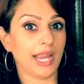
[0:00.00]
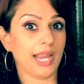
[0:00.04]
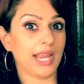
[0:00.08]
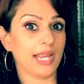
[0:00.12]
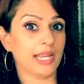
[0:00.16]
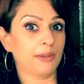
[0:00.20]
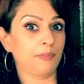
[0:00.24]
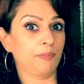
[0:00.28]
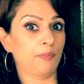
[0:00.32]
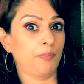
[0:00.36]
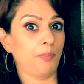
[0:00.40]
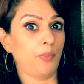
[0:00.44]

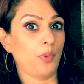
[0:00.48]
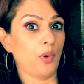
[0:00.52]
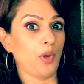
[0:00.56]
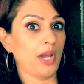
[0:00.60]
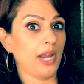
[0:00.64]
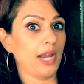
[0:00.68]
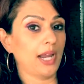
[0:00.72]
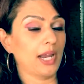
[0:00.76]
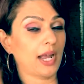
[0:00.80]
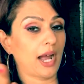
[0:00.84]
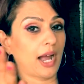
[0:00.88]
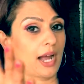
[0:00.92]
is
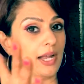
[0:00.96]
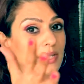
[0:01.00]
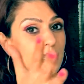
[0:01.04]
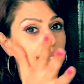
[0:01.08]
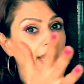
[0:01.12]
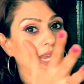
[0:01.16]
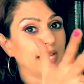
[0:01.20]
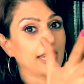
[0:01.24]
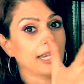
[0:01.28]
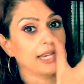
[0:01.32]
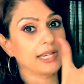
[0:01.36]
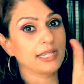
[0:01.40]
pulling
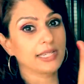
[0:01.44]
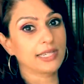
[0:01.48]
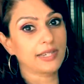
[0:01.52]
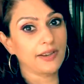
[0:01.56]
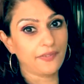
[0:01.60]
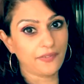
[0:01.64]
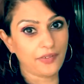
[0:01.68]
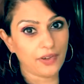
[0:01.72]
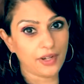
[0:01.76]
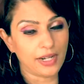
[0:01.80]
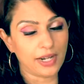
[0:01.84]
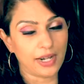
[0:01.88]
us in a
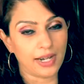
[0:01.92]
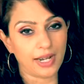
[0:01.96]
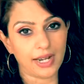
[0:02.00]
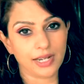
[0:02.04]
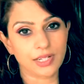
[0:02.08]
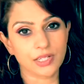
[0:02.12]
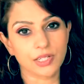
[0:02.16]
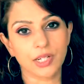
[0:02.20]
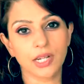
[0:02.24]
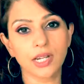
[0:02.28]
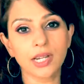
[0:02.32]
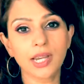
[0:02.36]
different
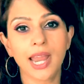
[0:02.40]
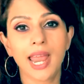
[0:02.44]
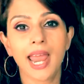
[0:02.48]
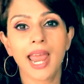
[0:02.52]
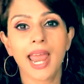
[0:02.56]
direction.